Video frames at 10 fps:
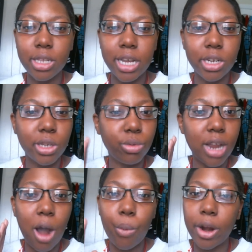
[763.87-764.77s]
today just
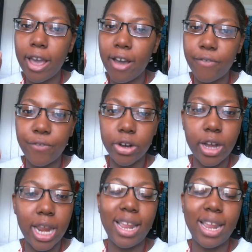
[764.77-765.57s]
do not want to have fun,